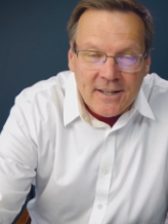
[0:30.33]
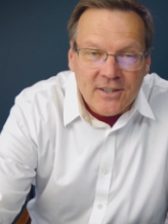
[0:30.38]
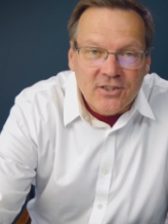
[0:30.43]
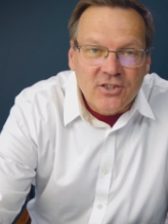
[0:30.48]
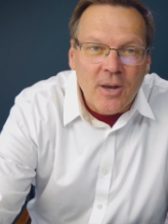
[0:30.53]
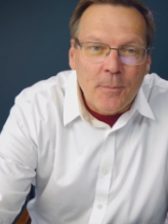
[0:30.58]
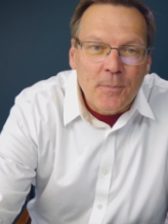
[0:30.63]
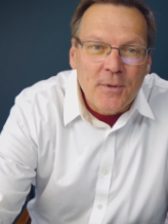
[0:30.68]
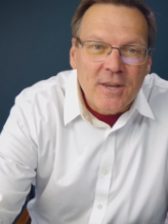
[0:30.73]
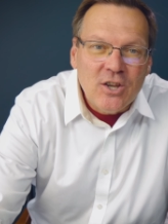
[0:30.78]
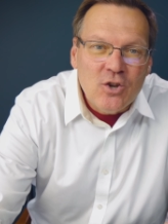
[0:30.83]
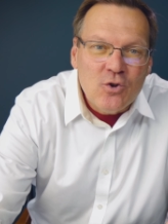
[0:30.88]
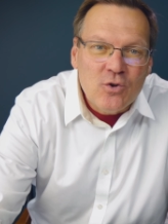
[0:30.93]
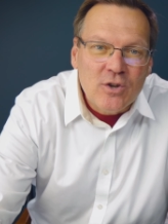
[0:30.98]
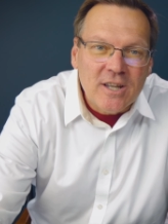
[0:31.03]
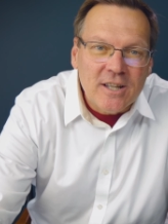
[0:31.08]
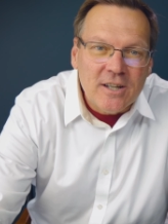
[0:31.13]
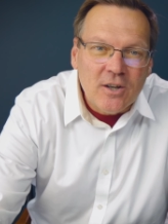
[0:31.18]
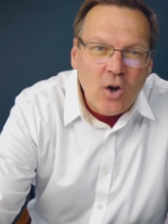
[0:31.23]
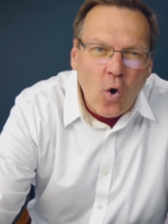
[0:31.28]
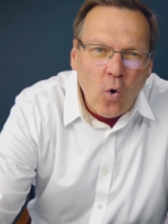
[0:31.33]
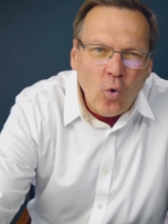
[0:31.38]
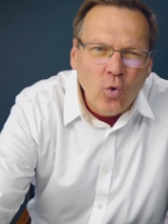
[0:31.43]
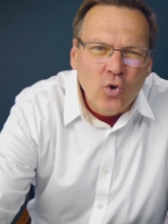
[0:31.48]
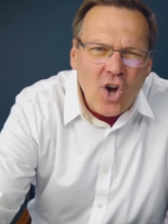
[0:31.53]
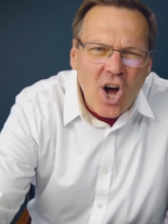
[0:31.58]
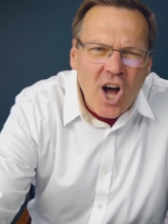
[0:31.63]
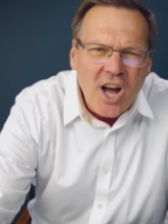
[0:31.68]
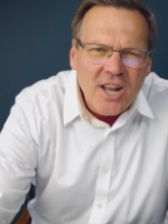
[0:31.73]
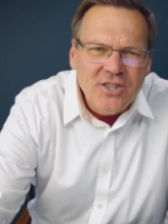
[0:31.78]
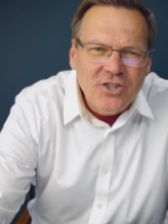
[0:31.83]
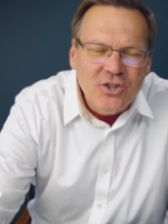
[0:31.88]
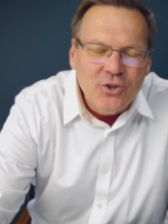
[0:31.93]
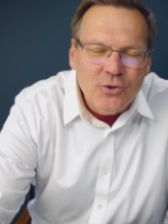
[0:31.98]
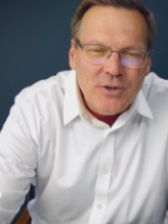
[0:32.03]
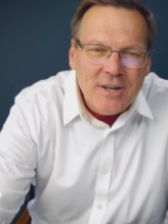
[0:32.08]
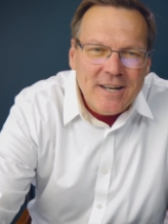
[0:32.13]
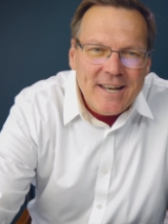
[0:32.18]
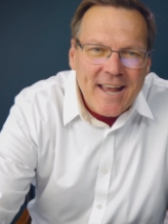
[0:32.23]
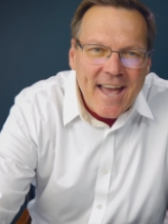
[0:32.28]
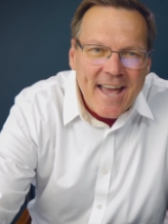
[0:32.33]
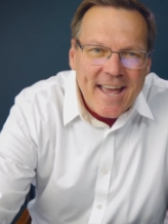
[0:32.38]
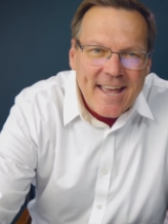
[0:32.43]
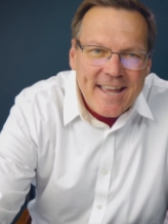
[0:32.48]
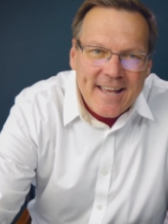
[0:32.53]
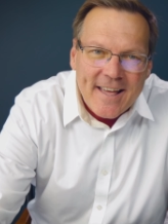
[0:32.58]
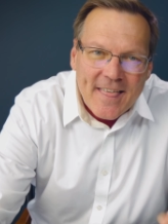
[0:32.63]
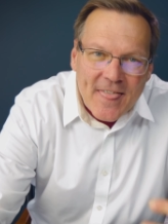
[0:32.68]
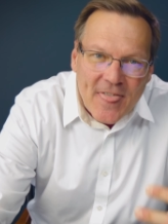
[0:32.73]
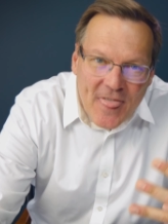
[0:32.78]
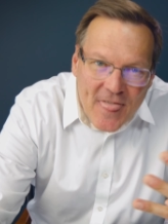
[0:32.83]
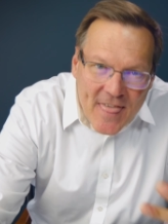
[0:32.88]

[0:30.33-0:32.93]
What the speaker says: something you can hold on to today,